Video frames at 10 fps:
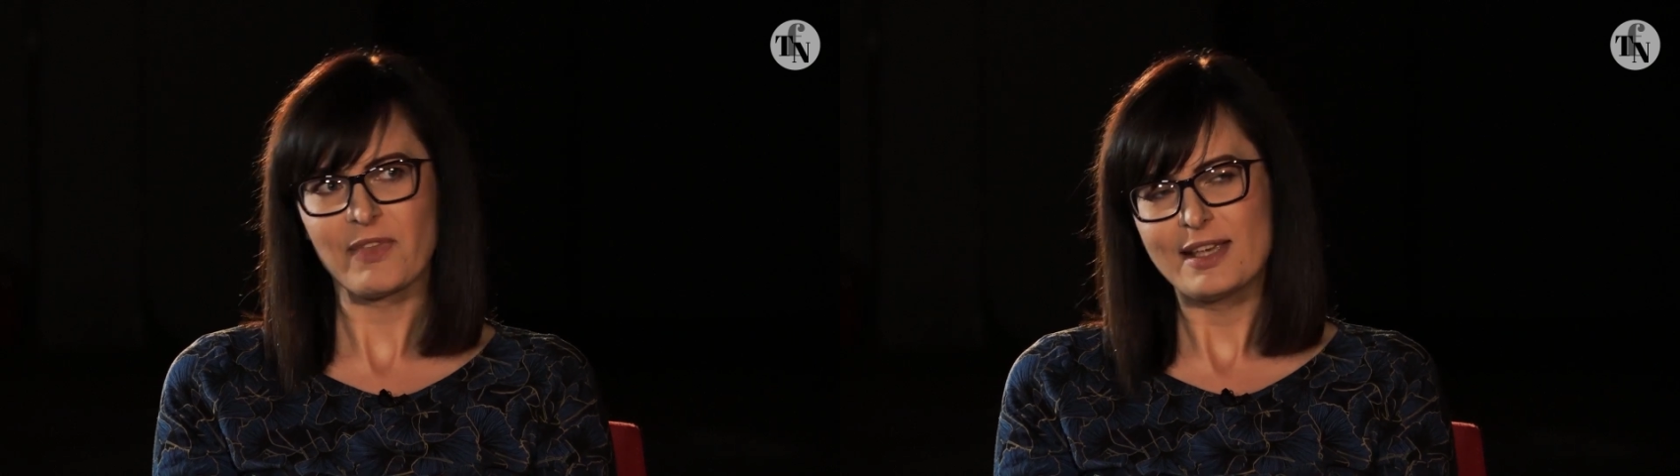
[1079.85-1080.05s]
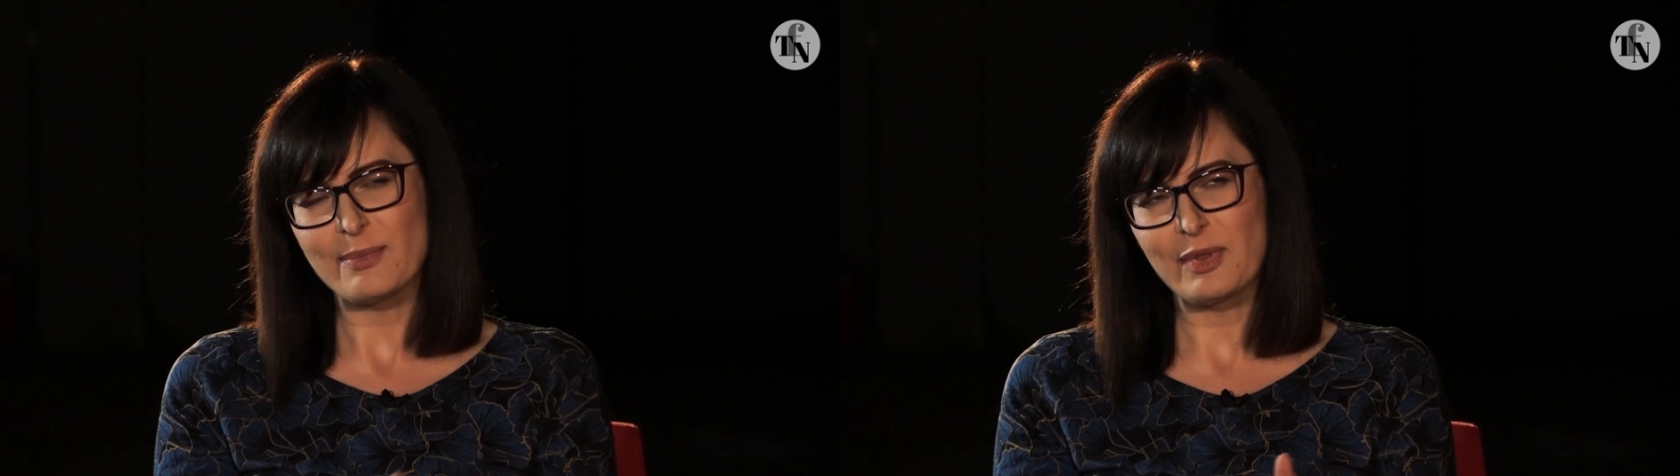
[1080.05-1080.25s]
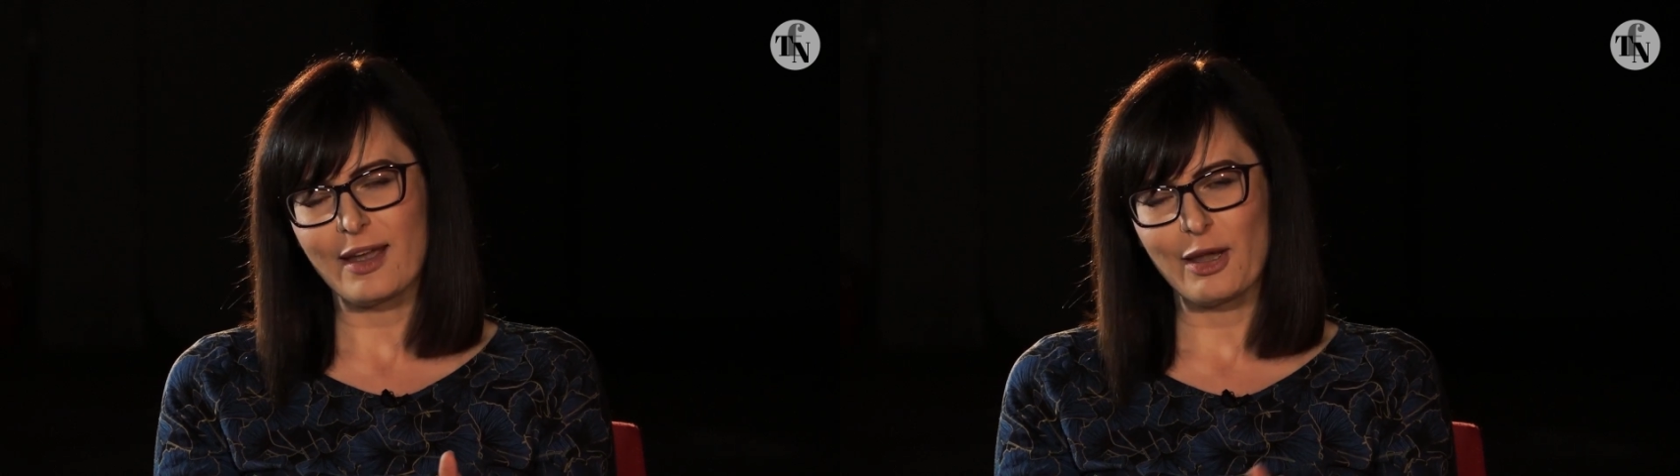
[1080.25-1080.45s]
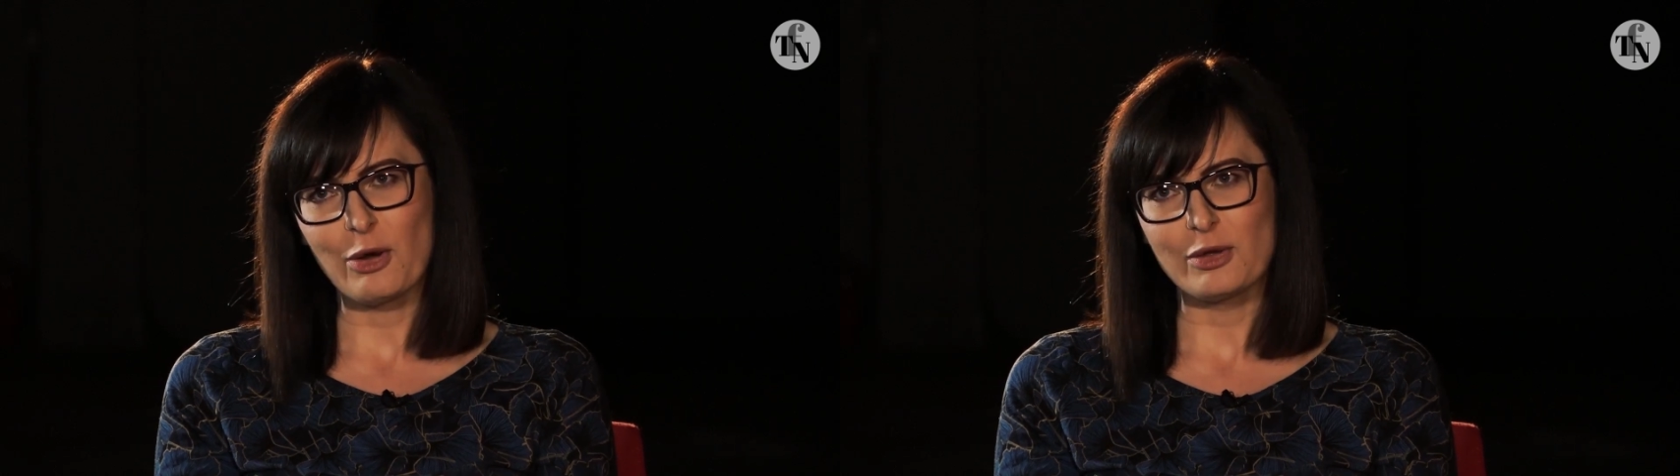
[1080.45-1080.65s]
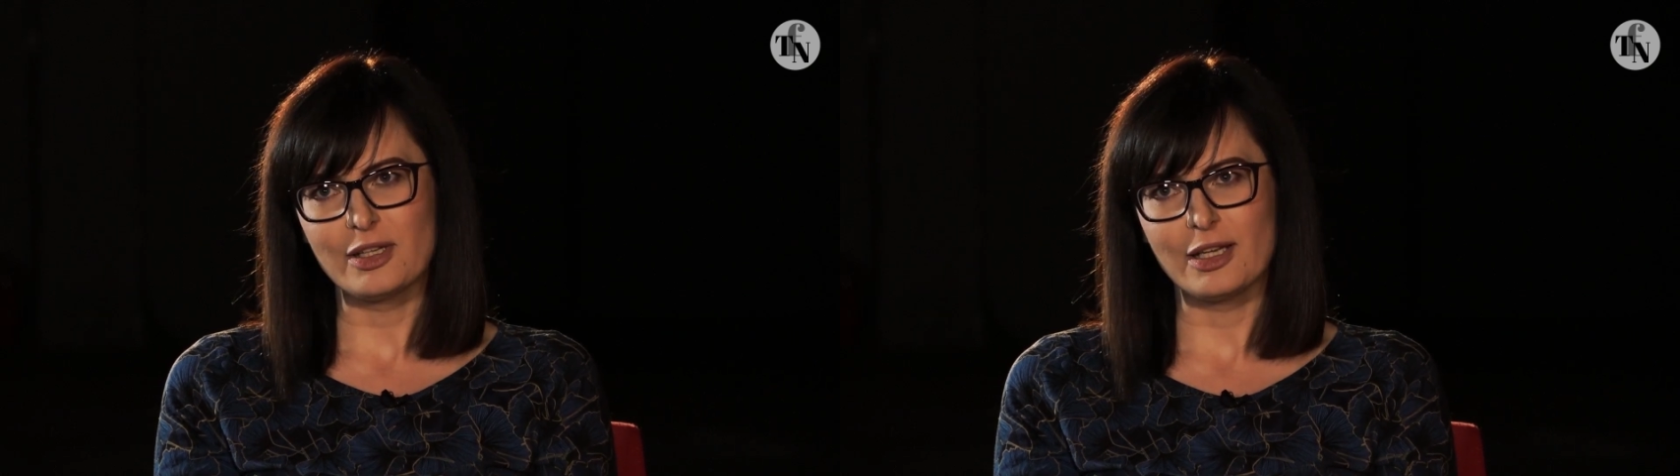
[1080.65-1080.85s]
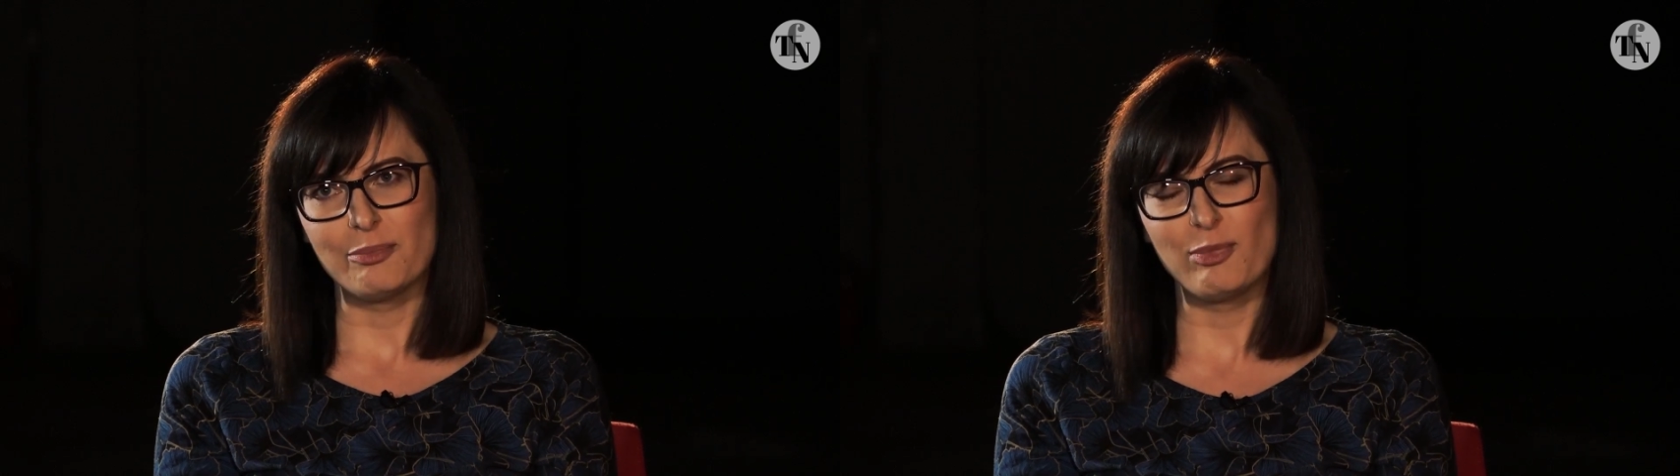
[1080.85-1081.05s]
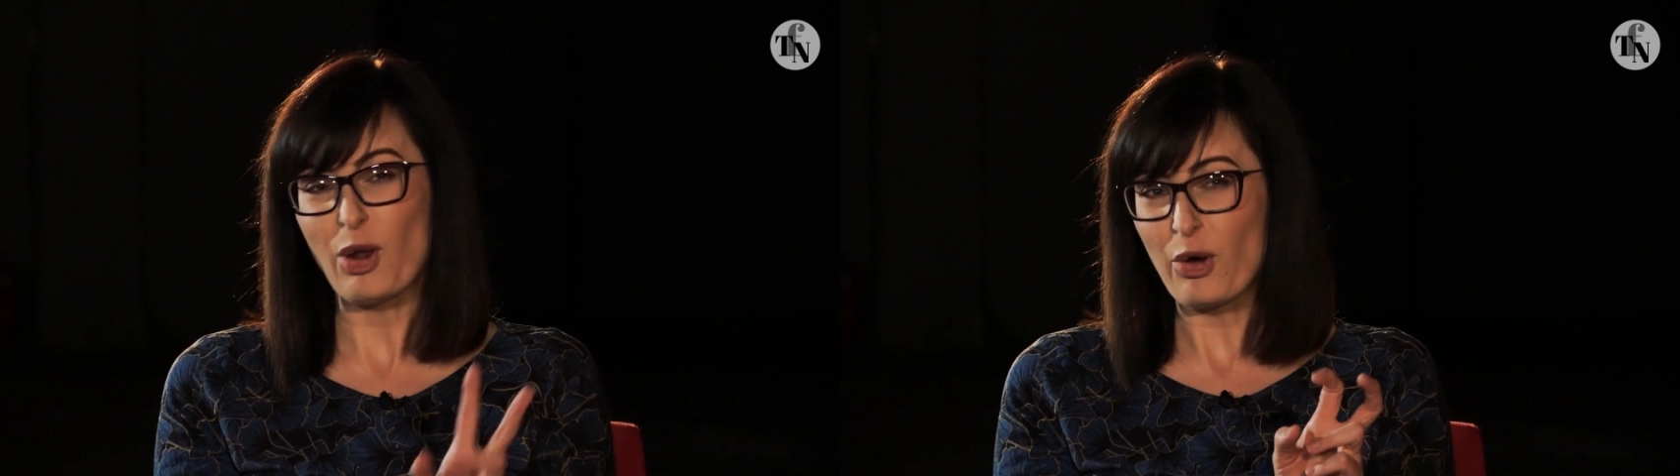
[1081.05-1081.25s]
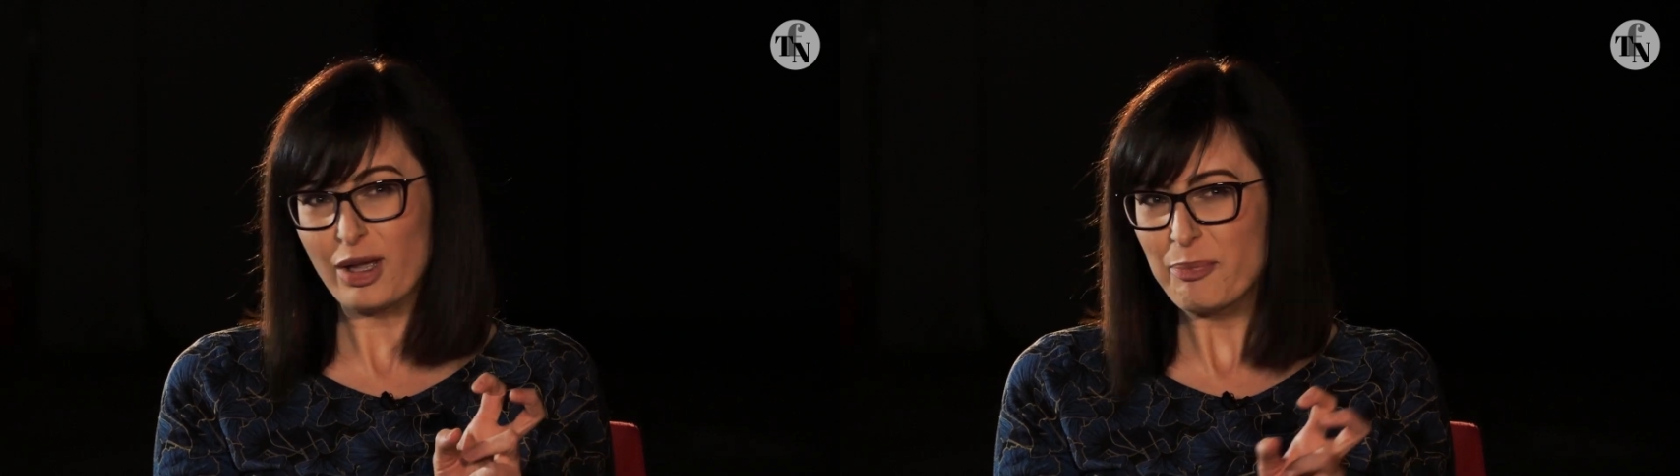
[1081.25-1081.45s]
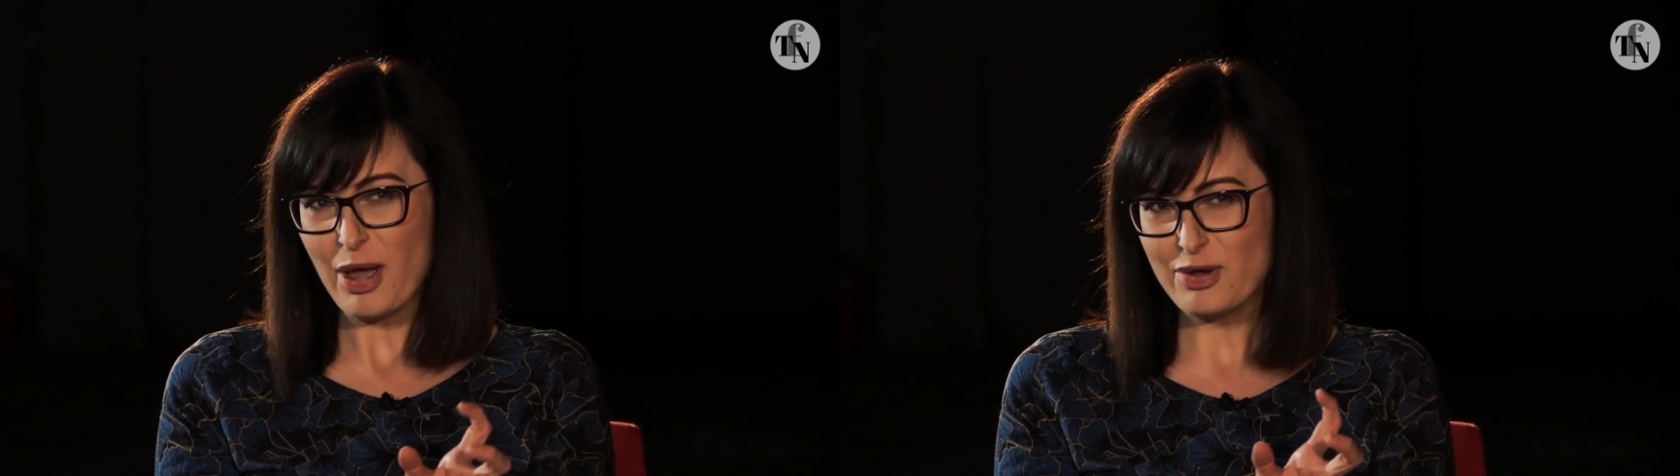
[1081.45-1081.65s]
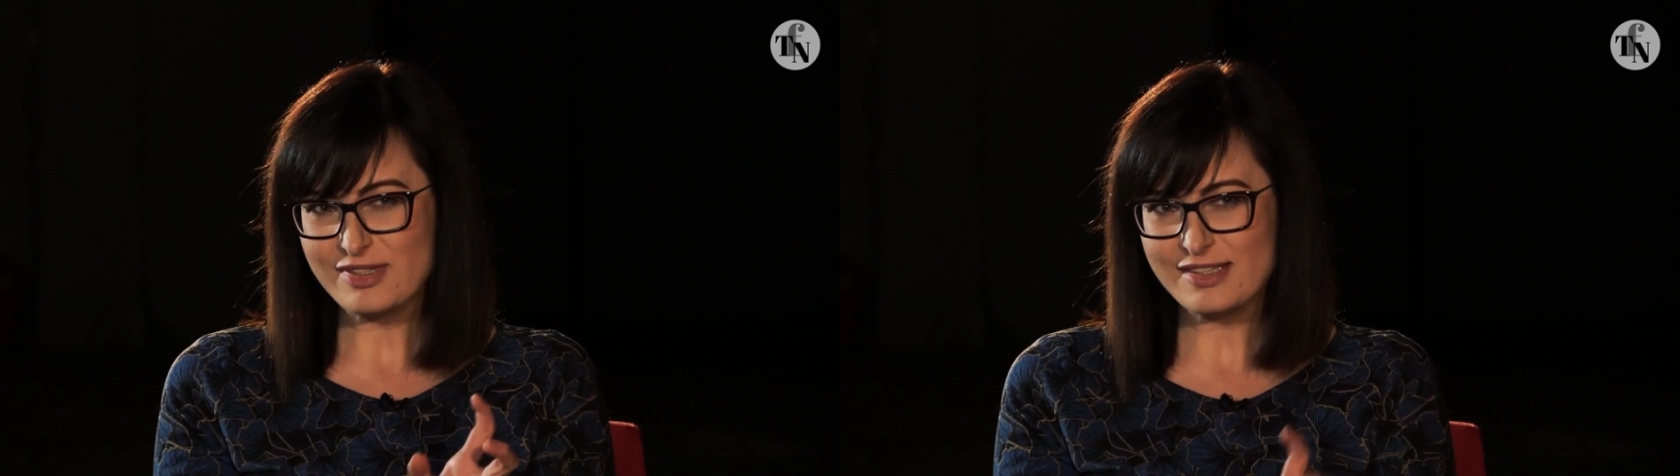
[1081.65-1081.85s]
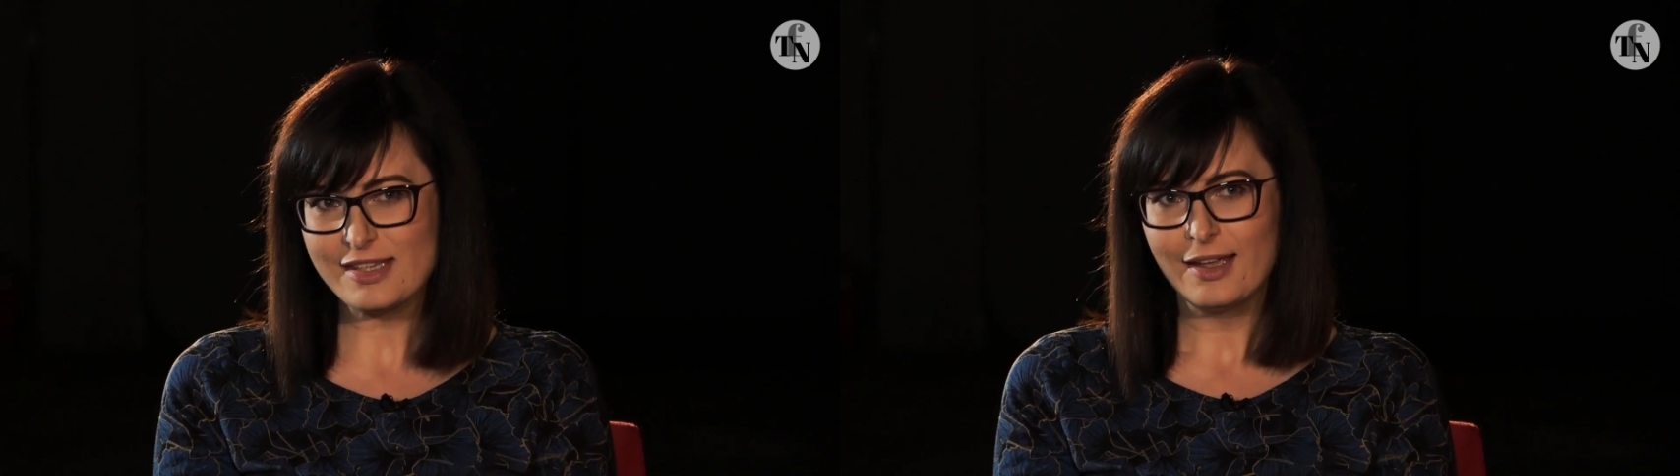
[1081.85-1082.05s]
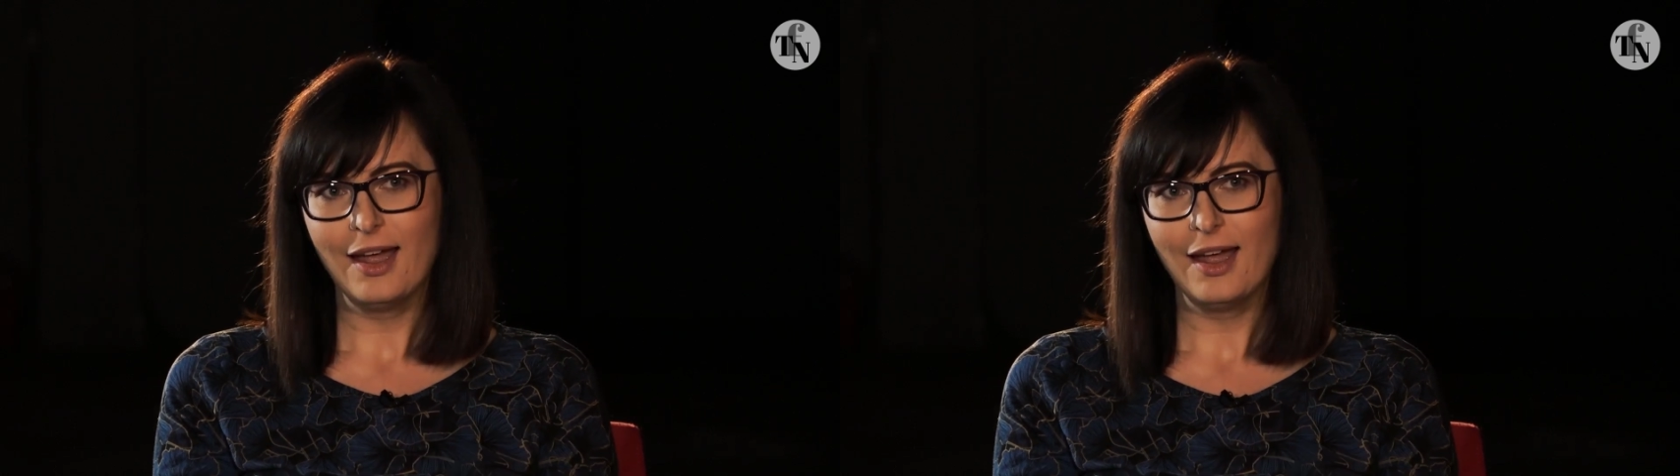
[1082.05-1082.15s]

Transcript: something I called a blog post,